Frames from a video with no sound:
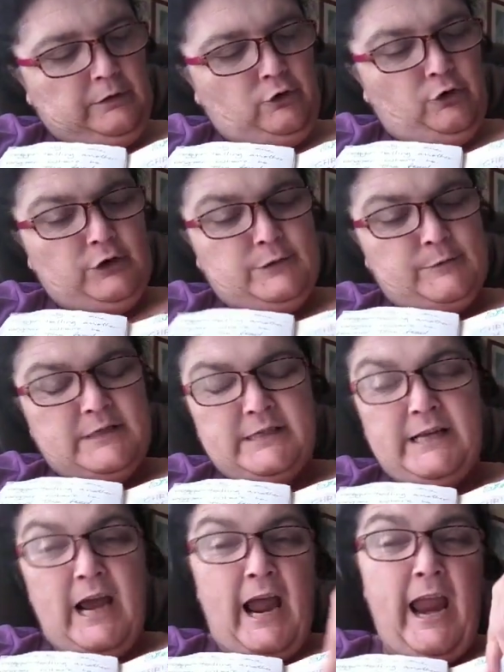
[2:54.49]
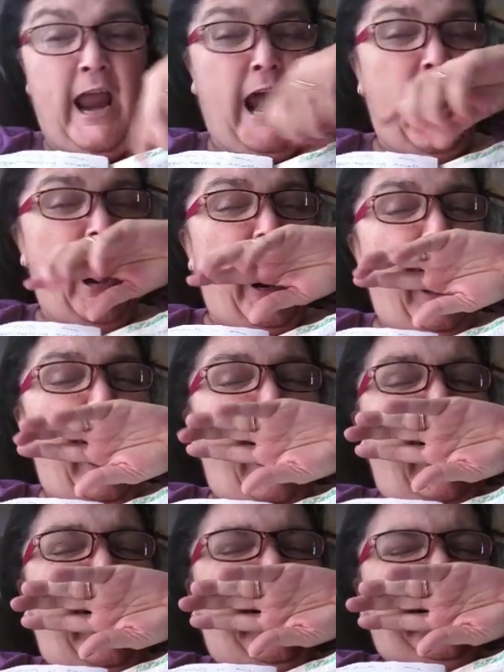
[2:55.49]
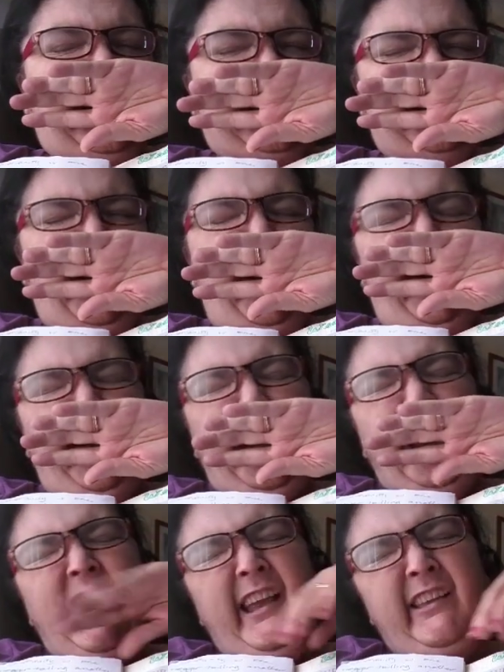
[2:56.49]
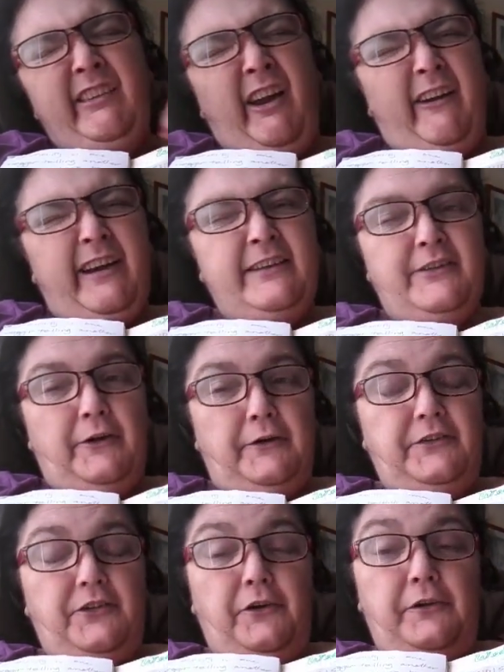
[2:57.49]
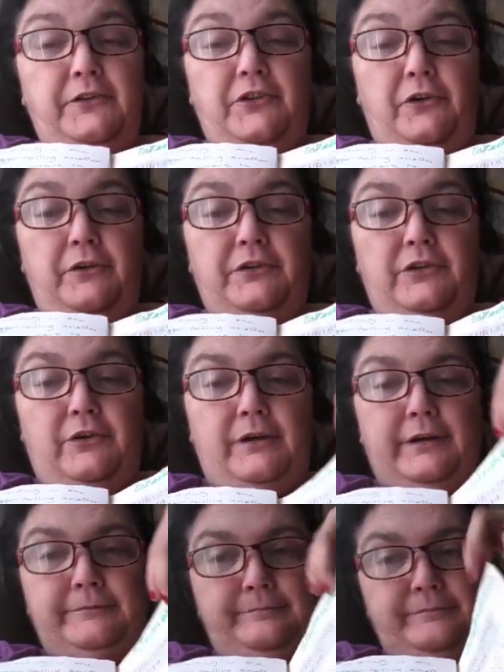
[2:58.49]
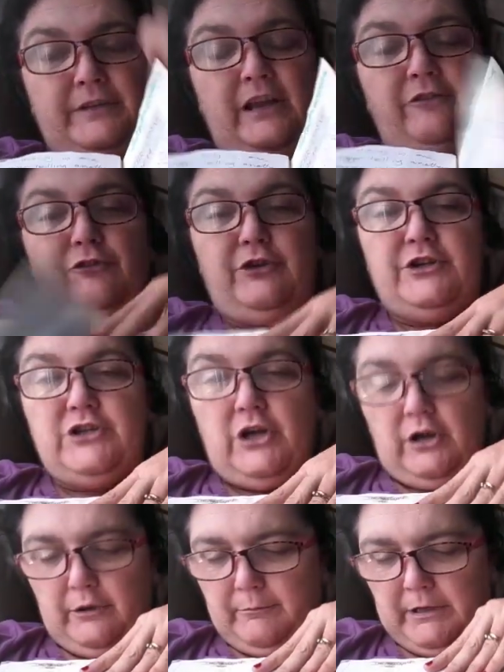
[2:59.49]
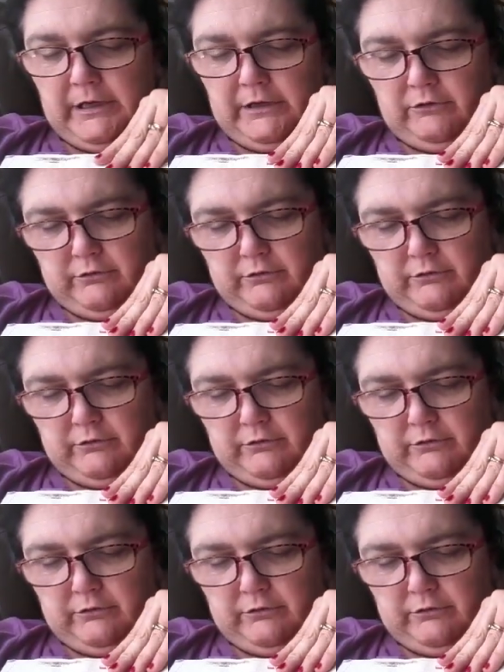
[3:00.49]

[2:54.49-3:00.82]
Christmas Day. Sorry, sorry, sorry, sorry, sorry, sorry. Every time I get